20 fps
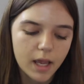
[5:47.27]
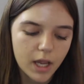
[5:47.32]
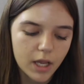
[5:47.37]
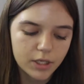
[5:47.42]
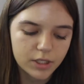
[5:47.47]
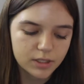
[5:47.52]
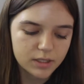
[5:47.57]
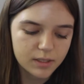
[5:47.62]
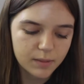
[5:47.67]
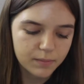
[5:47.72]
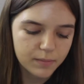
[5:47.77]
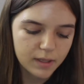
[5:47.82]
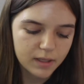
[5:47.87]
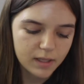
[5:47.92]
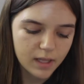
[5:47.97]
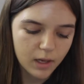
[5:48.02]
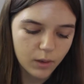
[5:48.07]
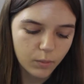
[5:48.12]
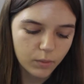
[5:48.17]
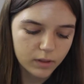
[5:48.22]
It's just something
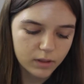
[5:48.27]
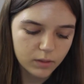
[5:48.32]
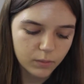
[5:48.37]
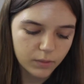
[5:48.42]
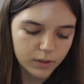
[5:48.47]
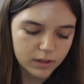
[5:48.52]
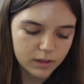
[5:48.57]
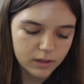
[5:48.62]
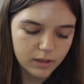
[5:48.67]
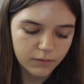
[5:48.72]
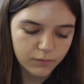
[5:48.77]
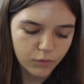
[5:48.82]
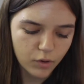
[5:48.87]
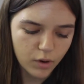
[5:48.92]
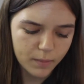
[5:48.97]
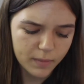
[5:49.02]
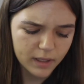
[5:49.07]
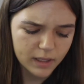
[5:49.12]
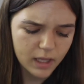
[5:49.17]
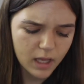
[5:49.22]
like with the
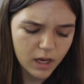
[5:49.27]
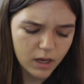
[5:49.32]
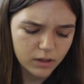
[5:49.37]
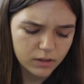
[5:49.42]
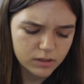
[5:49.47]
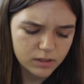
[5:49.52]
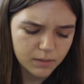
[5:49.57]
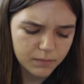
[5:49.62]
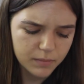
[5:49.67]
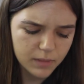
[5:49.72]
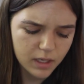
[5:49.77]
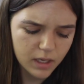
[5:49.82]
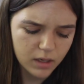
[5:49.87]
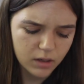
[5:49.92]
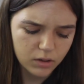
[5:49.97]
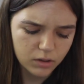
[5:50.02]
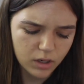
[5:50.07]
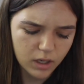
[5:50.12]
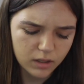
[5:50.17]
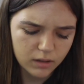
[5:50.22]
formula or something,
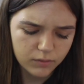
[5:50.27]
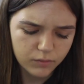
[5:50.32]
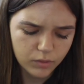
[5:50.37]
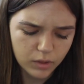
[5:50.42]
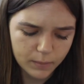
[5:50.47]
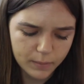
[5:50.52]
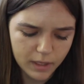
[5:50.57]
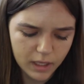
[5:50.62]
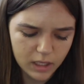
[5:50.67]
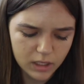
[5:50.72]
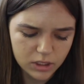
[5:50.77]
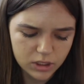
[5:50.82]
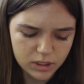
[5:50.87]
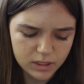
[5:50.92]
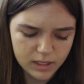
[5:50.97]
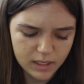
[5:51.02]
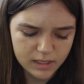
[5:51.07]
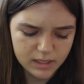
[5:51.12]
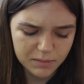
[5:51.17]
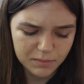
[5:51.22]
or not the formula, it's
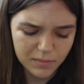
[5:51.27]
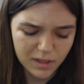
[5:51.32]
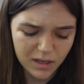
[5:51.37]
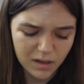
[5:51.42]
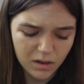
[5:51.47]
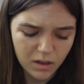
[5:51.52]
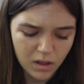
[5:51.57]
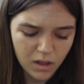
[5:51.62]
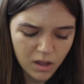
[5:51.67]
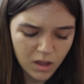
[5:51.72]
just like something